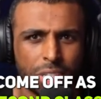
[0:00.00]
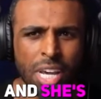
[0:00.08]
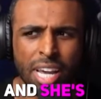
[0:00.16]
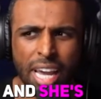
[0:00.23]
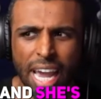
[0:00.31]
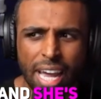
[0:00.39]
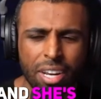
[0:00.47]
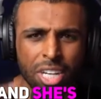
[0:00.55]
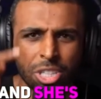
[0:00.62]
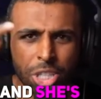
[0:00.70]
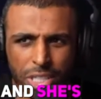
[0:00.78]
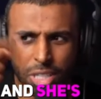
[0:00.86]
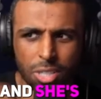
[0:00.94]
and
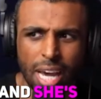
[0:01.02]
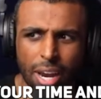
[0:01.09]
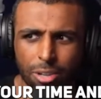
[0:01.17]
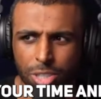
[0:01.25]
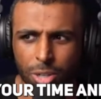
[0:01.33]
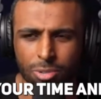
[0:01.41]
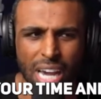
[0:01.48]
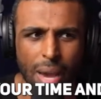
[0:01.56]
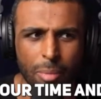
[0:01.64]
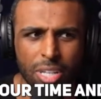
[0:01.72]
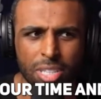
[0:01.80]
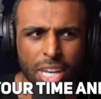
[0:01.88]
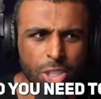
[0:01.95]
she's entitled to your time and
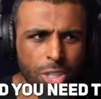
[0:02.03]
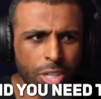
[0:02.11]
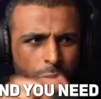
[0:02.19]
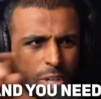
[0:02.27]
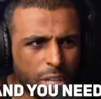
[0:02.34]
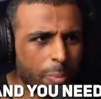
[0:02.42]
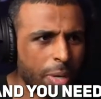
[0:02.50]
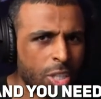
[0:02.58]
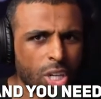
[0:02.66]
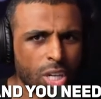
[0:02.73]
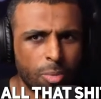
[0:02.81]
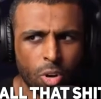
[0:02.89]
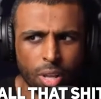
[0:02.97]
attention and you need to be a gentleman,
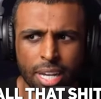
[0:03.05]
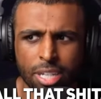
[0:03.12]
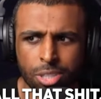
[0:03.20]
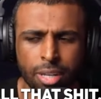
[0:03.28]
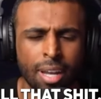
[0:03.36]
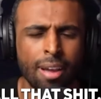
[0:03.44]
all that shit.